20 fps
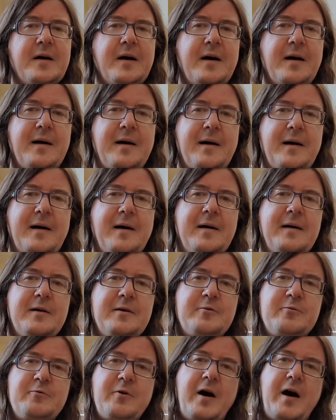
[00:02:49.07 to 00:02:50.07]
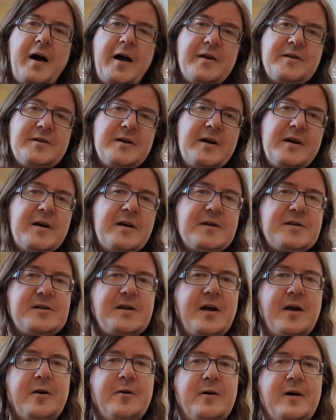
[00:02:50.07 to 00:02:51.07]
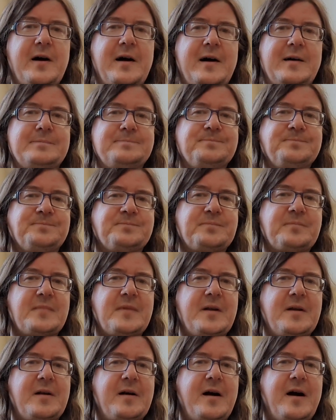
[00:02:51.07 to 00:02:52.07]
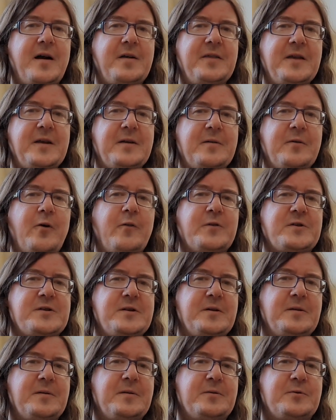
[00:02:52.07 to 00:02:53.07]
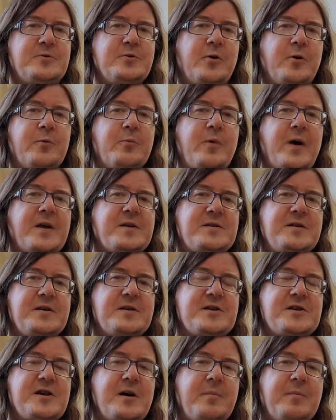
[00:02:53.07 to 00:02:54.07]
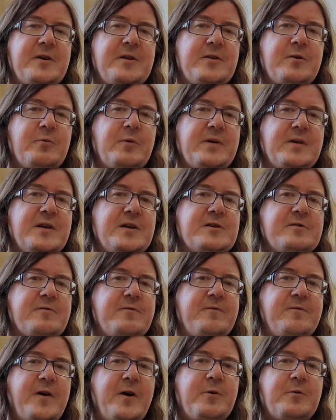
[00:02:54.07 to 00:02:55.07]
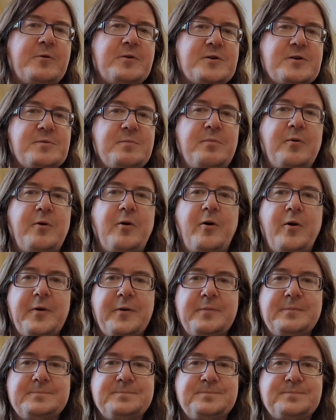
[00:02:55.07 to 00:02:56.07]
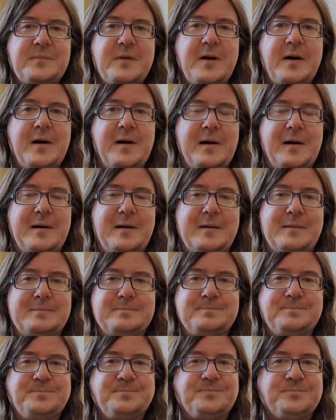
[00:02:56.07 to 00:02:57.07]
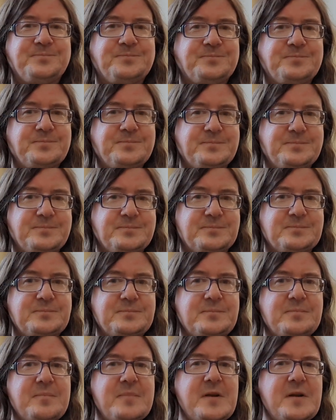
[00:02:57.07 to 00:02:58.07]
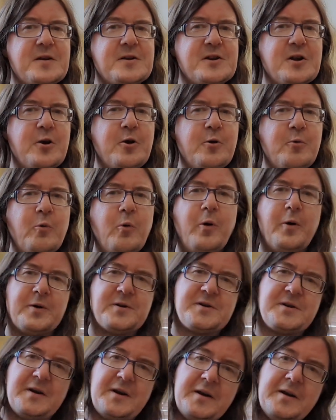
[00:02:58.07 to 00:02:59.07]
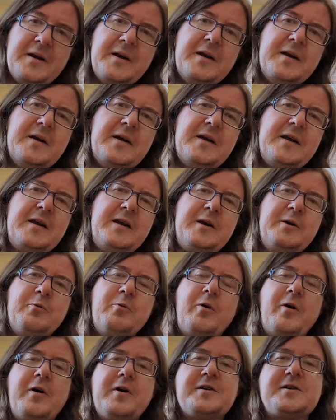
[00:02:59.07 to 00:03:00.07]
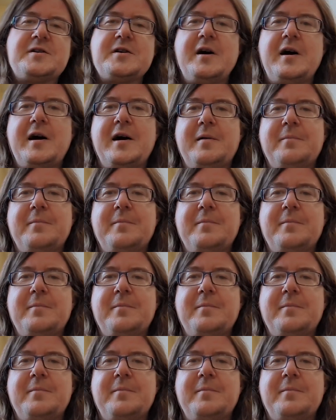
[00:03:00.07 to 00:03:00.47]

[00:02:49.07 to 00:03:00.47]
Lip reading: Right. So I think obviously John Wesley is somebody that we need to focus upon. So who was he? He was